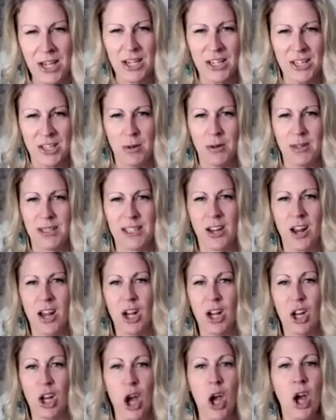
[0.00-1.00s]
So it's like
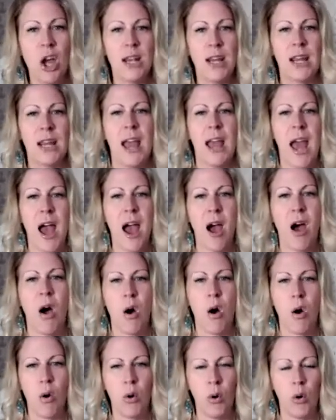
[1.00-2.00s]
learning
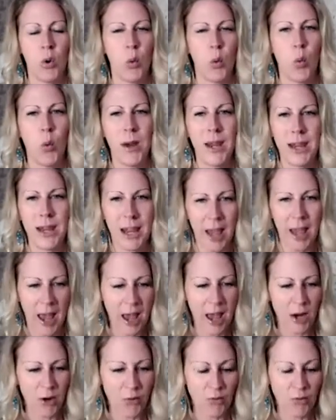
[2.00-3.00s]
how we
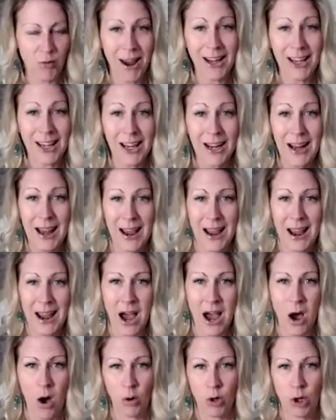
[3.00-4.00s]
can regulate
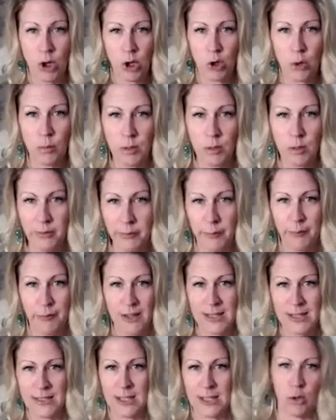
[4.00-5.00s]
our human
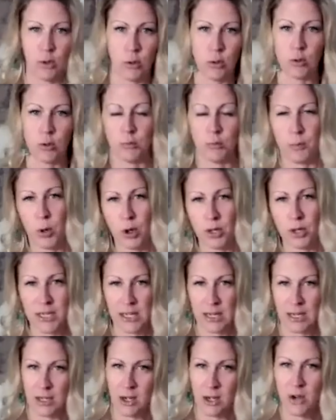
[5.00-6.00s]
physical
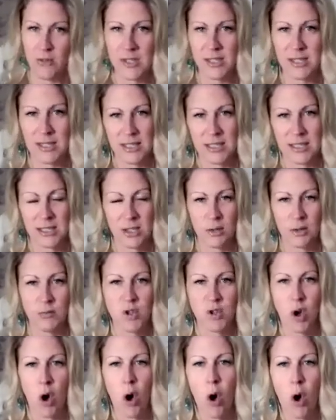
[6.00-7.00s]
body and nervous system
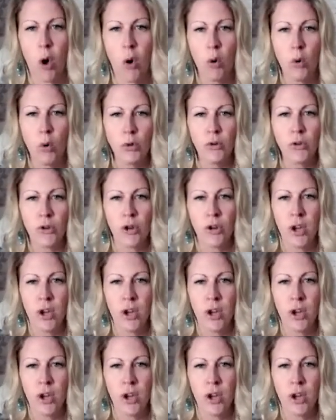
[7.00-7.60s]
to hold